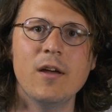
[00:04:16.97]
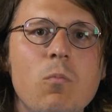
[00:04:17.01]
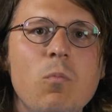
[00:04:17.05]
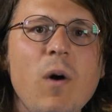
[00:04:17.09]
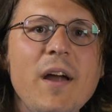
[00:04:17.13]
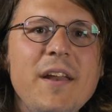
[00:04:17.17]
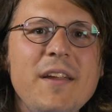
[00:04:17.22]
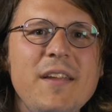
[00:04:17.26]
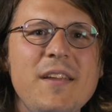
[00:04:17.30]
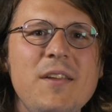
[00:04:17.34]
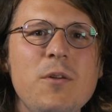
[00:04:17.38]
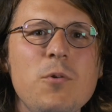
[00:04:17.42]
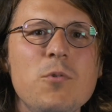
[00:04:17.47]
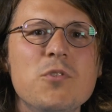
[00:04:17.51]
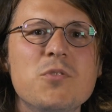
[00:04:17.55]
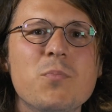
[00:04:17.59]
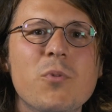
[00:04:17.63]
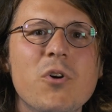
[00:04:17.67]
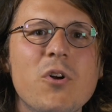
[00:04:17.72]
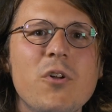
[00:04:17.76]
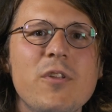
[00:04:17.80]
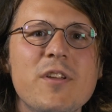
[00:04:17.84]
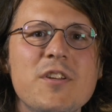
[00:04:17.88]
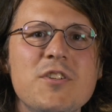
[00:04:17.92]
What huge
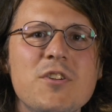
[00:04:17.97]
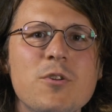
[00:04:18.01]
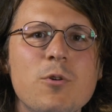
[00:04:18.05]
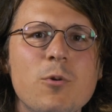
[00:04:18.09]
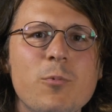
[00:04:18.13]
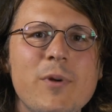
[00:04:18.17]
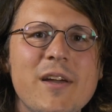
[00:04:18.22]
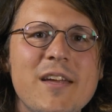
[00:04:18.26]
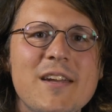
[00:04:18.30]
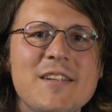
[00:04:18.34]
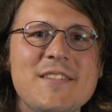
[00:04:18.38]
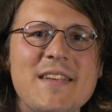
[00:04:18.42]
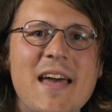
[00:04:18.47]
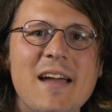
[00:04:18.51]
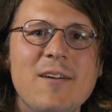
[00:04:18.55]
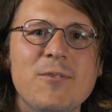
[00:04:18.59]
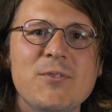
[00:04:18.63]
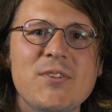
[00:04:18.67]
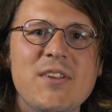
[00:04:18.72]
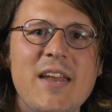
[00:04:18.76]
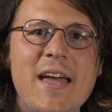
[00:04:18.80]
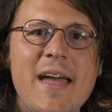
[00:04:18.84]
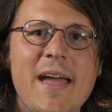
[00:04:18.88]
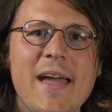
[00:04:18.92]
moral issue are we going to
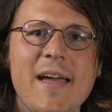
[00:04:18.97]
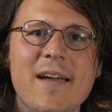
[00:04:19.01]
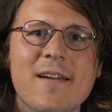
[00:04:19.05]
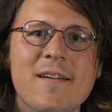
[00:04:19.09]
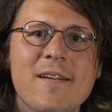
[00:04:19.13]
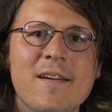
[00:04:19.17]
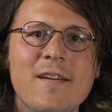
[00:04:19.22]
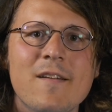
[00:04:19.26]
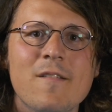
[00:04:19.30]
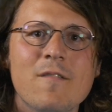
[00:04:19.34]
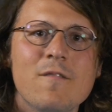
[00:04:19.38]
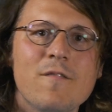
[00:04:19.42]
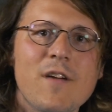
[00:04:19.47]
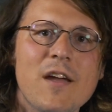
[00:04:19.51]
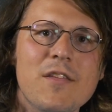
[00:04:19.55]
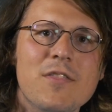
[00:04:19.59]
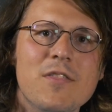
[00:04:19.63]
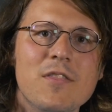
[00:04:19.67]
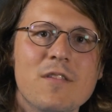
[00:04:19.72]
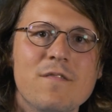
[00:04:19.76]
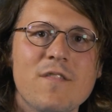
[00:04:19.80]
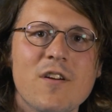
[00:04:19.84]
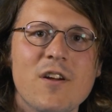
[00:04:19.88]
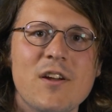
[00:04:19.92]
tackle today?
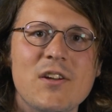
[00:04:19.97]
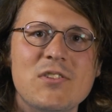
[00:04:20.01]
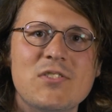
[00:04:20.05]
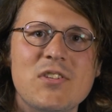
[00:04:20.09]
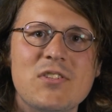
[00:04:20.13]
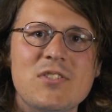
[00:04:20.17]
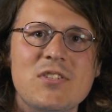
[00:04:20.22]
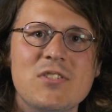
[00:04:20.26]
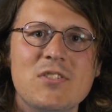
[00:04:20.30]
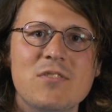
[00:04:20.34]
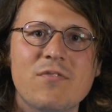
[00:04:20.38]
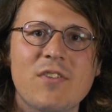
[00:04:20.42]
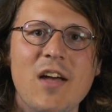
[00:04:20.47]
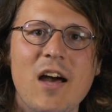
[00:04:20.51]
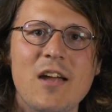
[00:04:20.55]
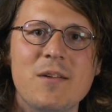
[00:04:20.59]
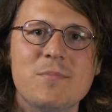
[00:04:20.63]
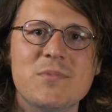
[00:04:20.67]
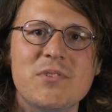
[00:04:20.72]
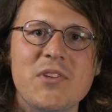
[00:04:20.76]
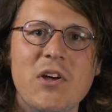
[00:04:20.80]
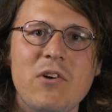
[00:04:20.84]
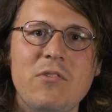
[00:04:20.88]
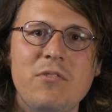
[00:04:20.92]
Faith in the very existence of God
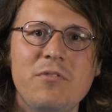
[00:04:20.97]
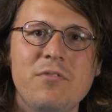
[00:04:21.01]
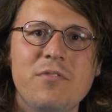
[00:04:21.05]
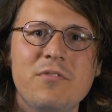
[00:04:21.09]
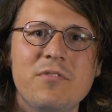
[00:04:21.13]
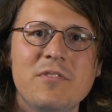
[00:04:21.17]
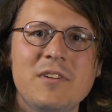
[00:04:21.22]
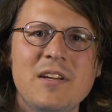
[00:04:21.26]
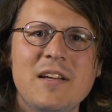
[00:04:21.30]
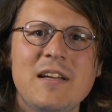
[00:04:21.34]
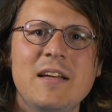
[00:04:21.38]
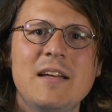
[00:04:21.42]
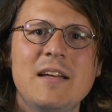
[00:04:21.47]
himself?